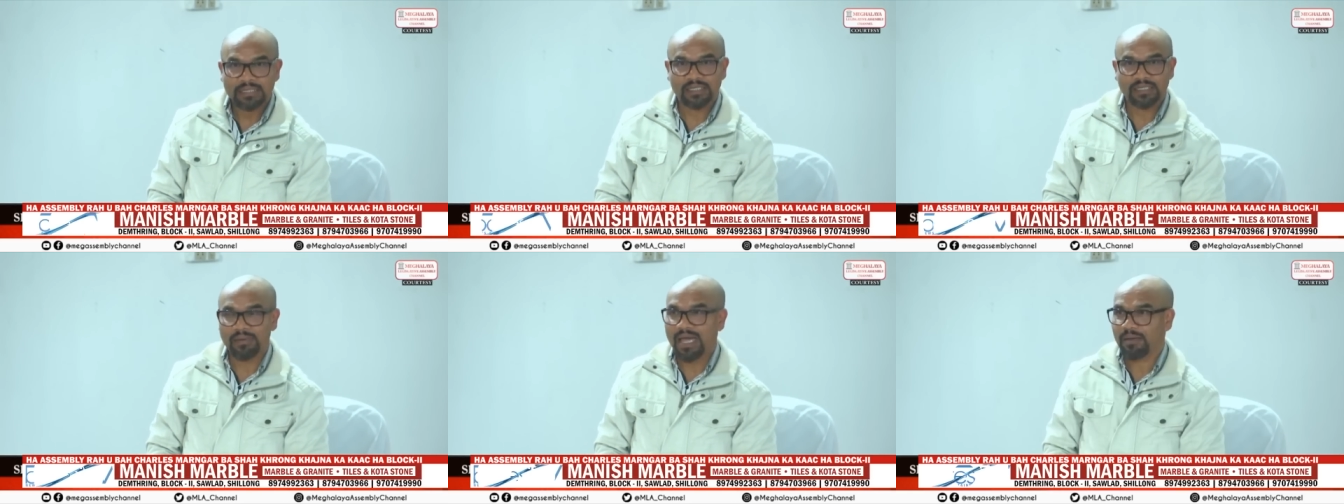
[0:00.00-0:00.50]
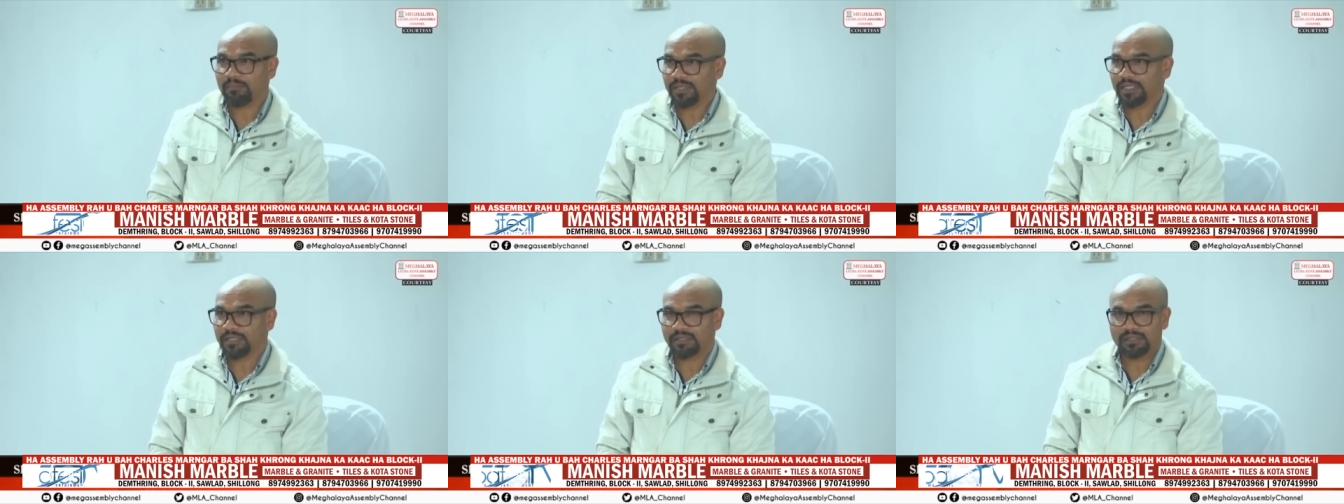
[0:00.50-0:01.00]
keep
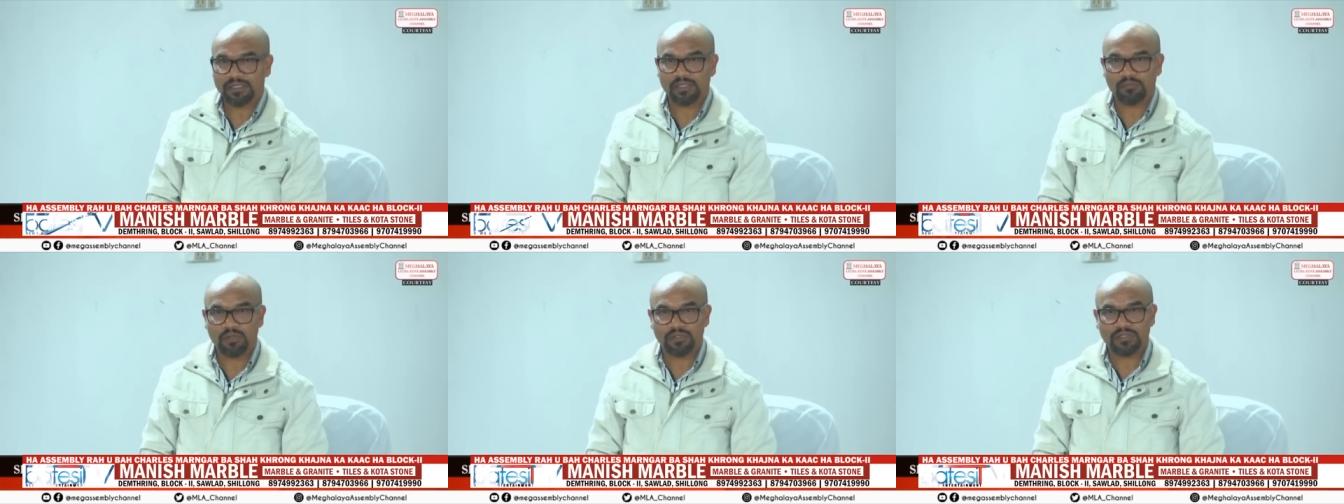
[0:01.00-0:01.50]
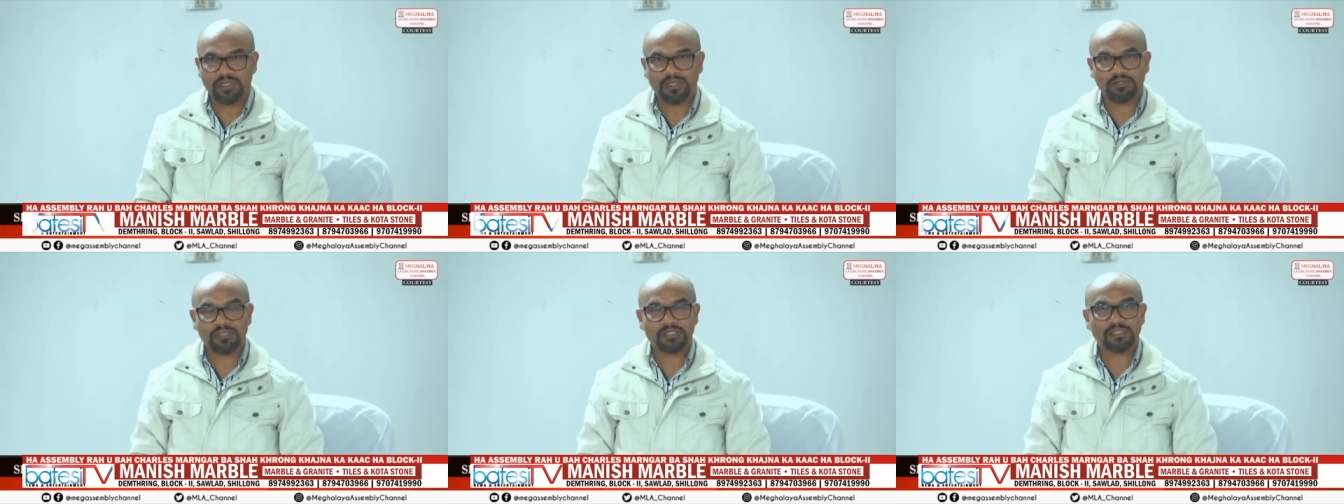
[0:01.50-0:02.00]
happening in the border
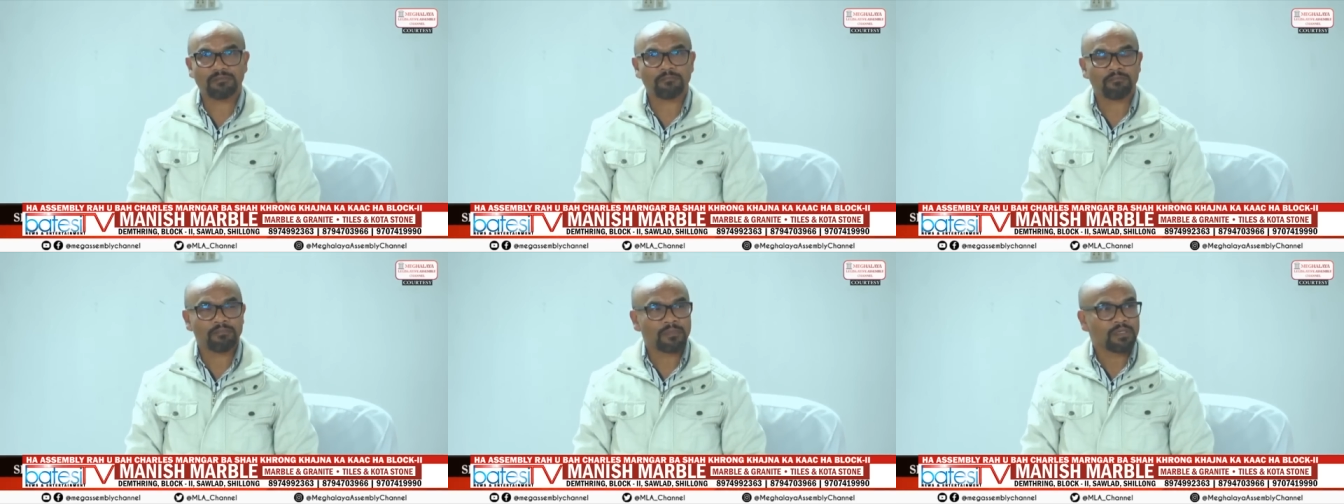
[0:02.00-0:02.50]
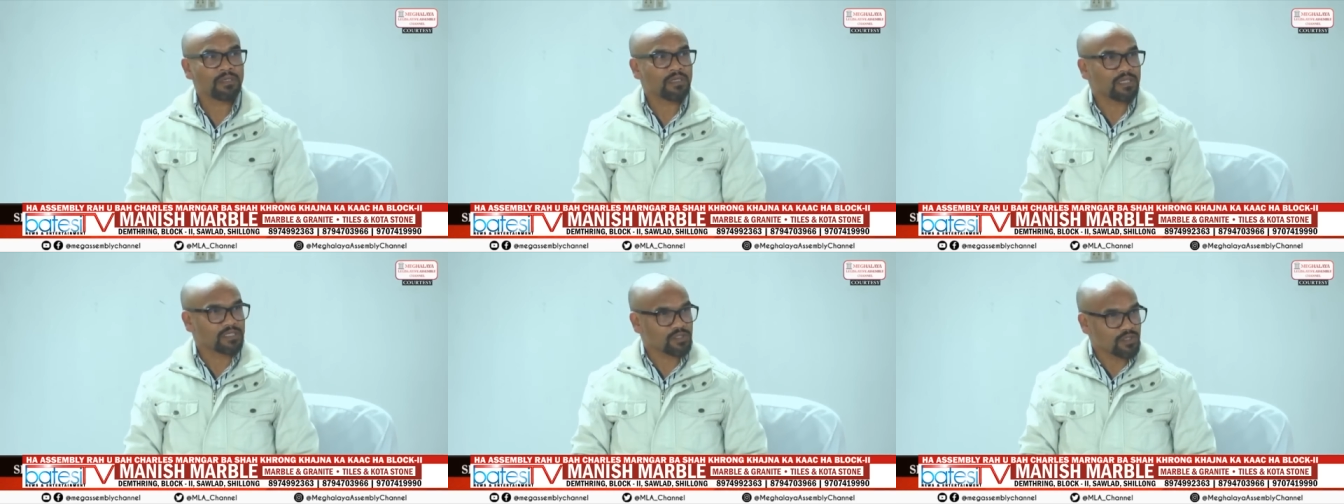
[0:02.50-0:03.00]
areas?
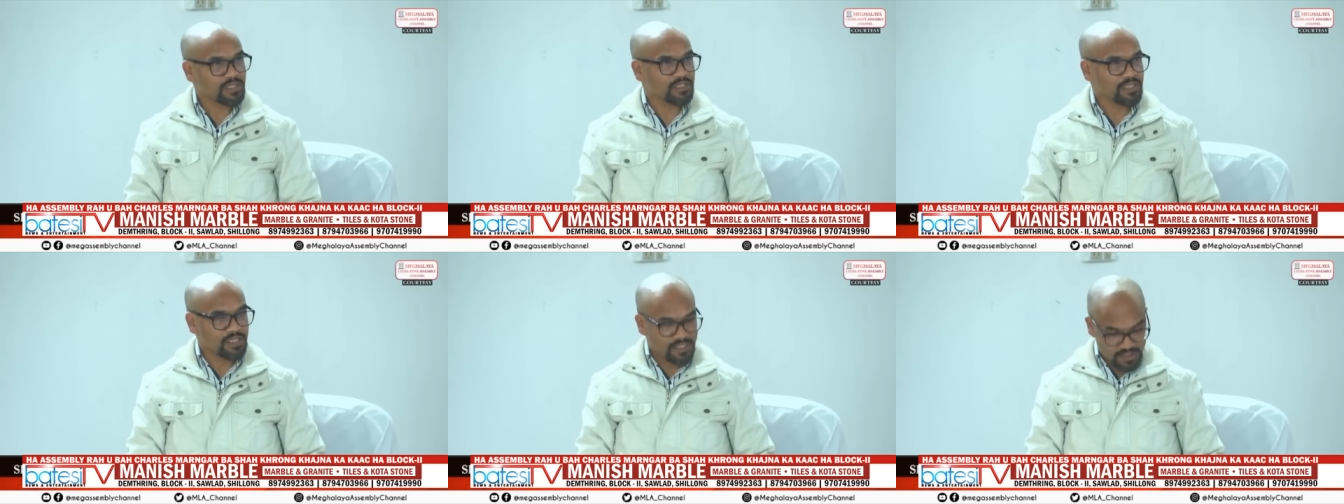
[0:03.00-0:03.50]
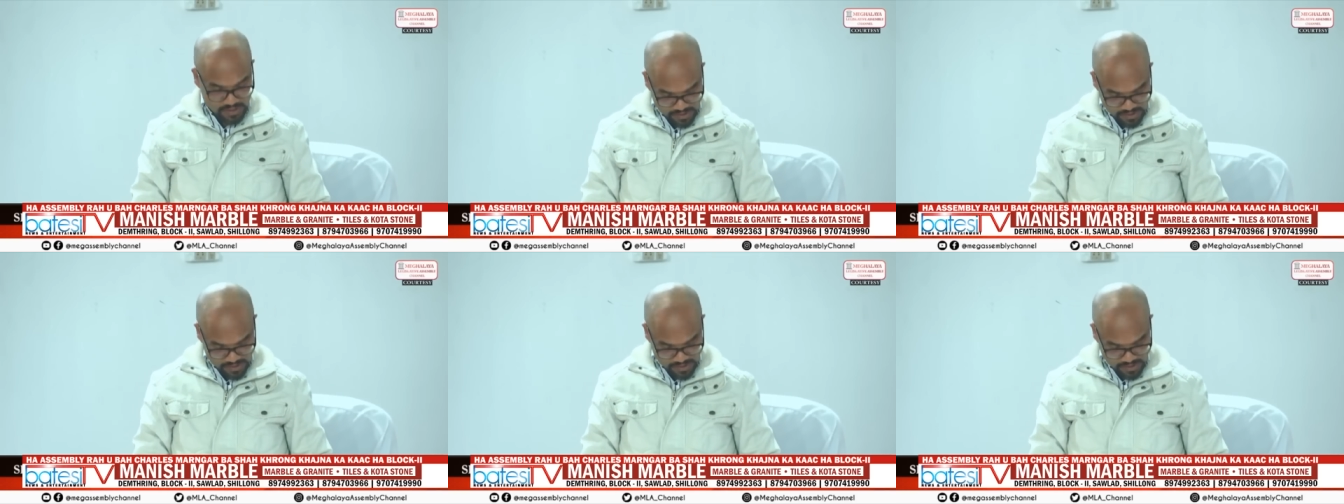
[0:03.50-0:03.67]
Atrocities